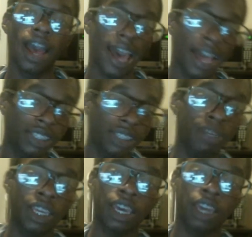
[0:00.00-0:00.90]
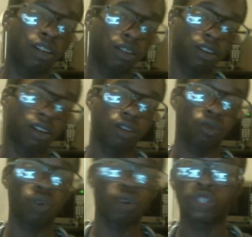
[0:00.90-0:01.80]
Has it been getting
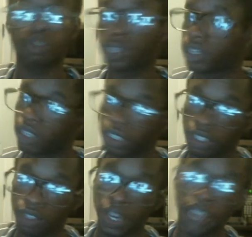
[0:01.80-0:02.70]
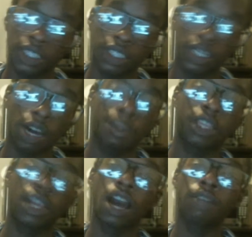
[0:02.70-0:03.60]
worse? Because you guys can tell me in the
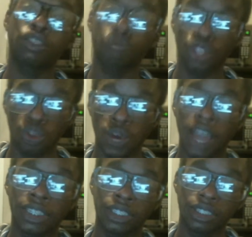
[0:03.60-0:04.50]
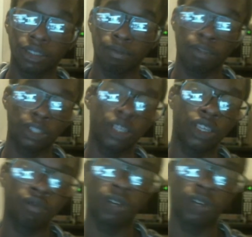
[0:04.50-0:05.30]
comments what you guys believe, but